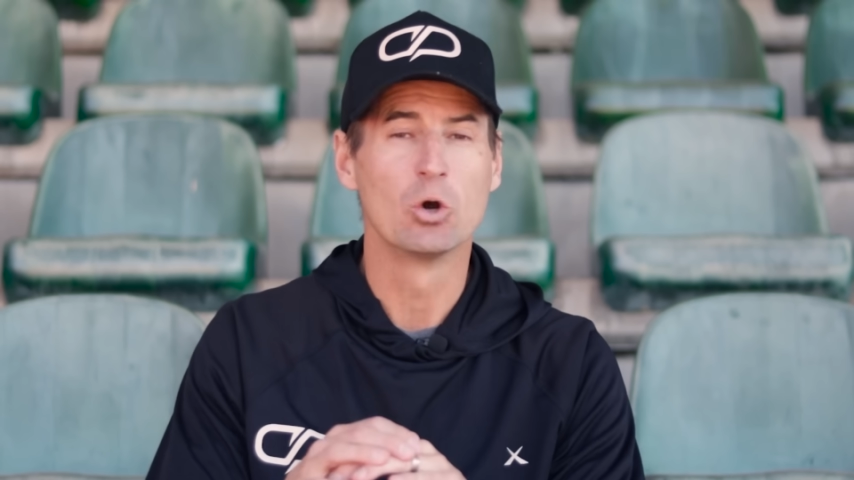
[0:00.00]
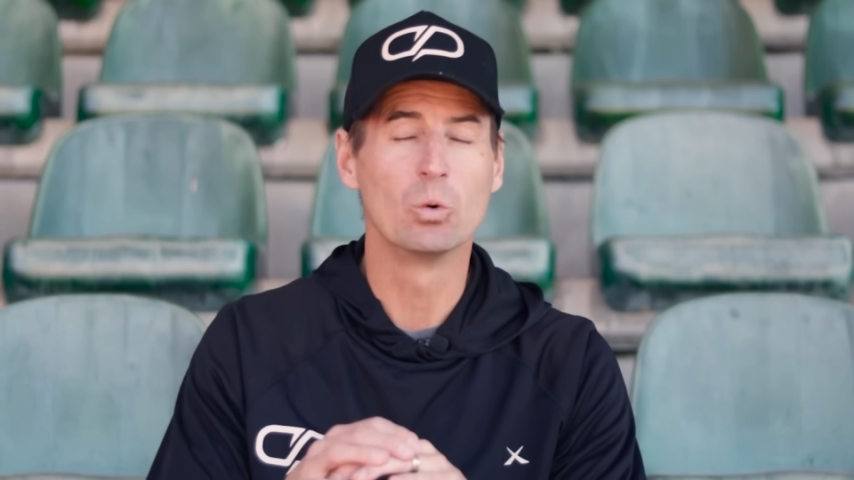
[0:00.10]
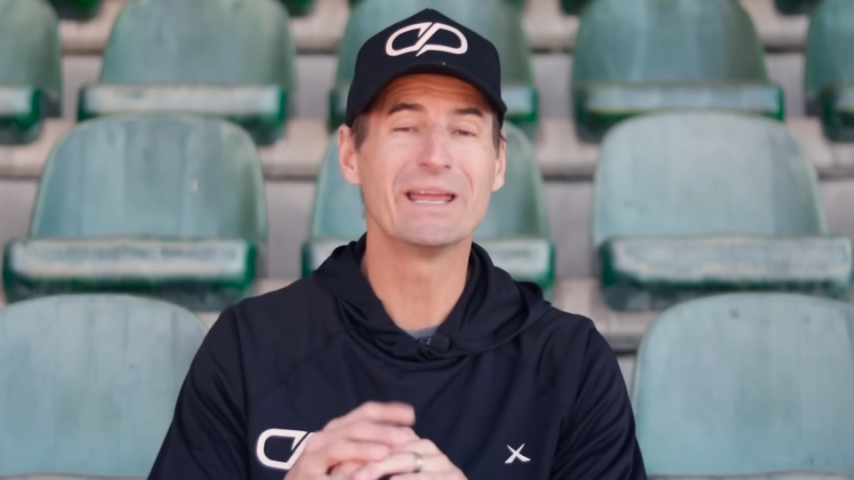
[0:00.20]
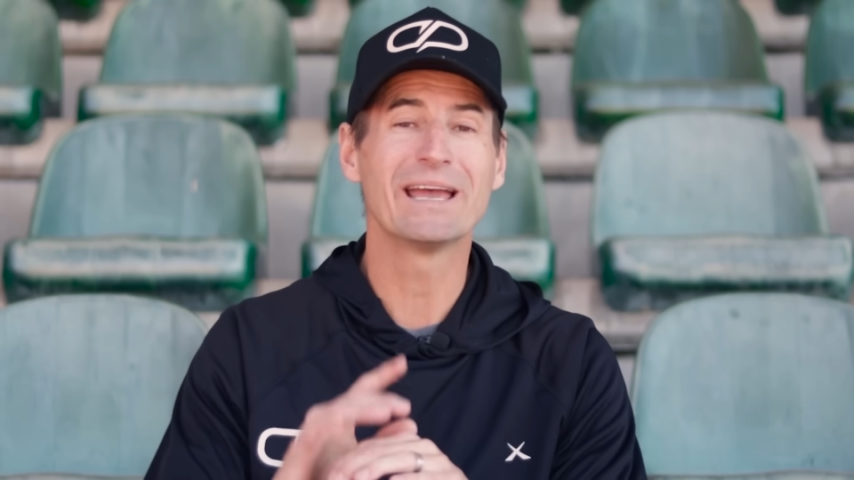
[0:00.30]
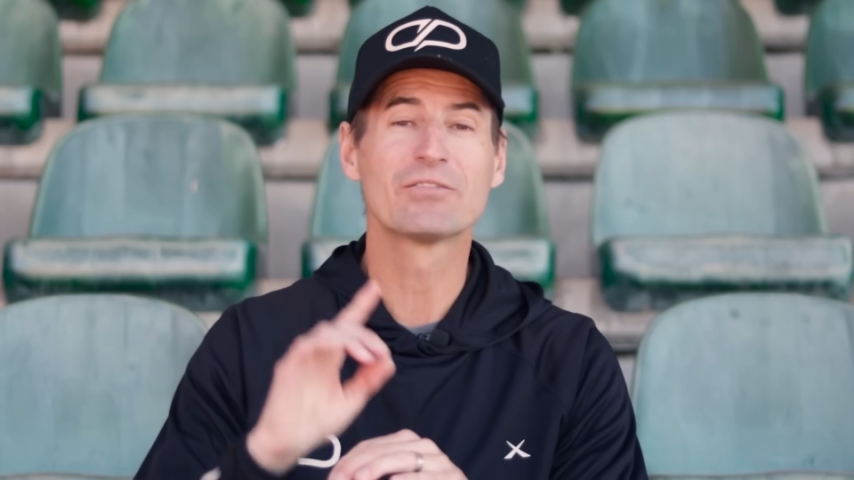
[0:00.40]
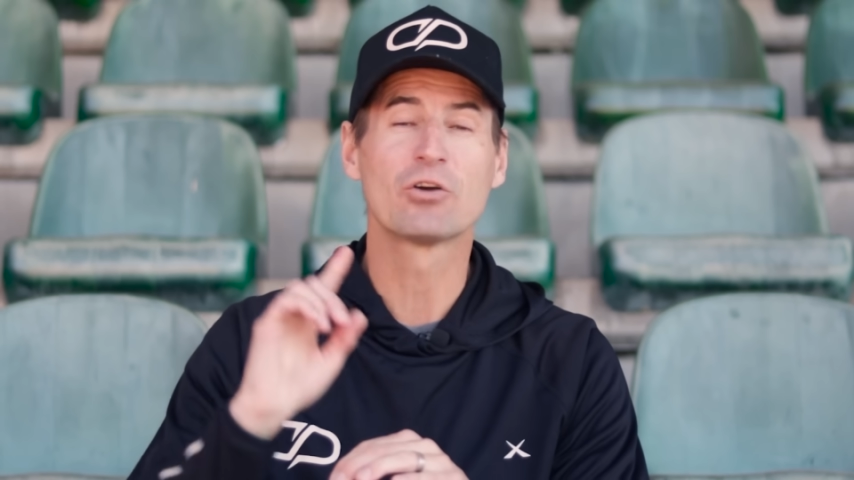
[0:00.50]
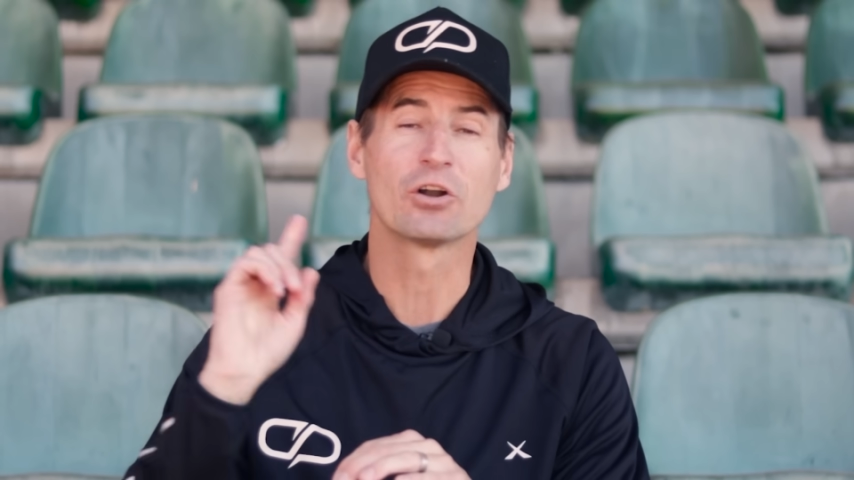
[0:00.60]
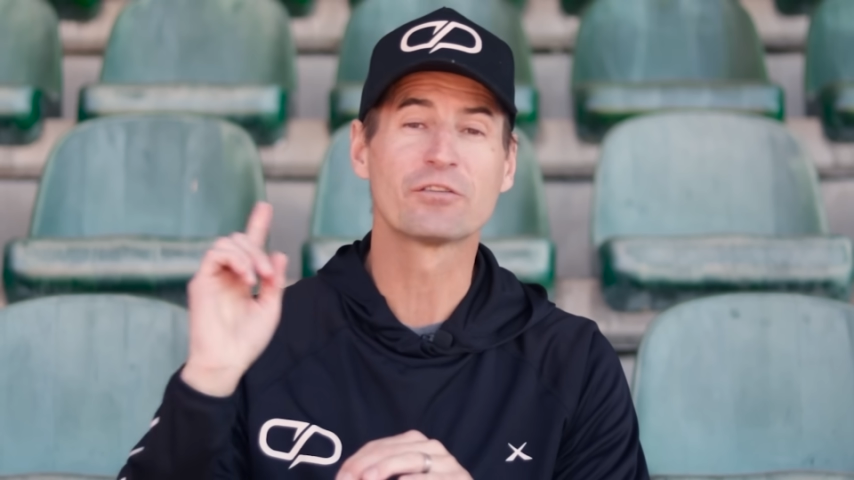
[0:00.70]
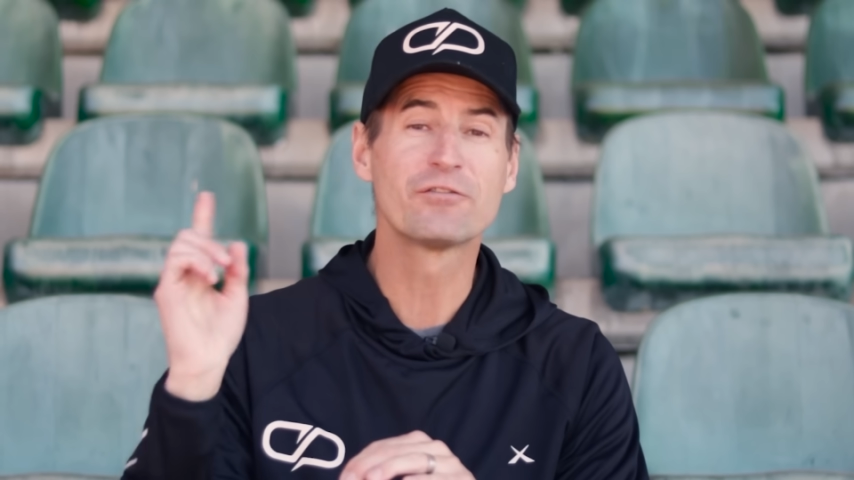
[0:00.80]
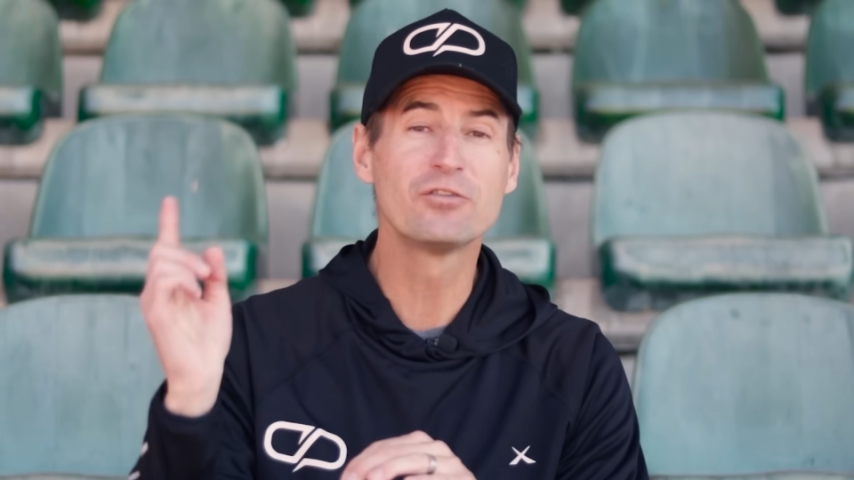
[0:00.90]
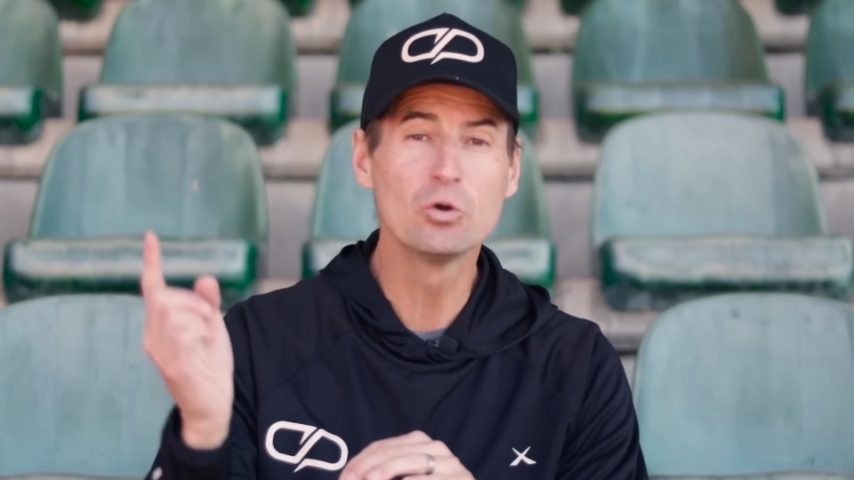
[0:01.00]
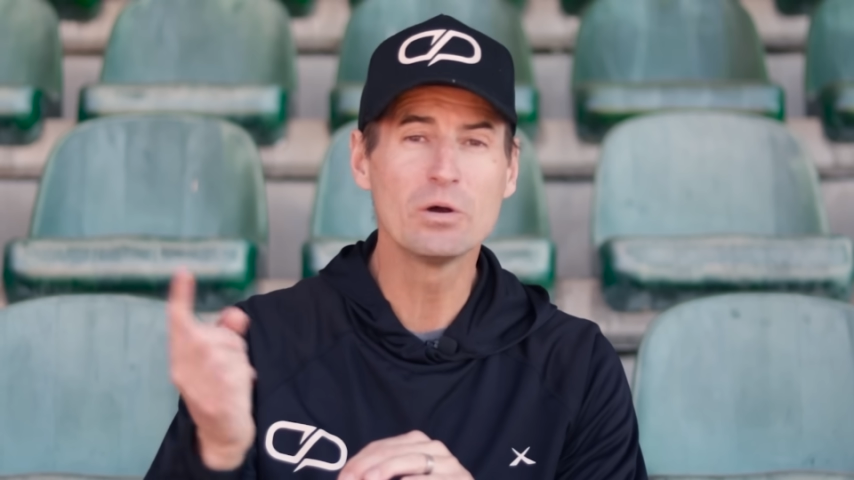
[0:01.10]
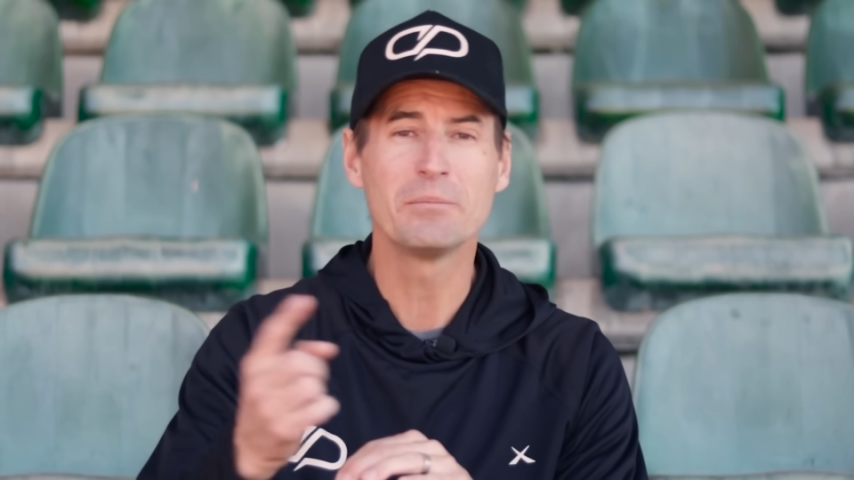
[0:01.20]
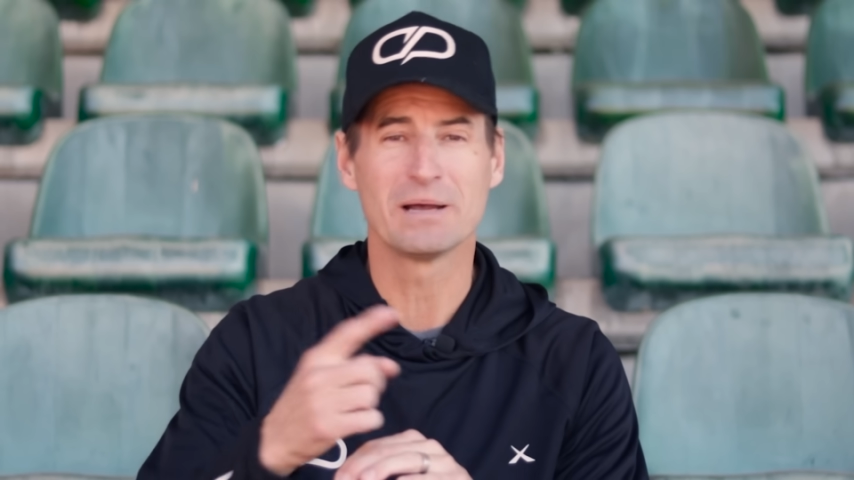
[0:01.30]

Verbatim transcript: we have got fewer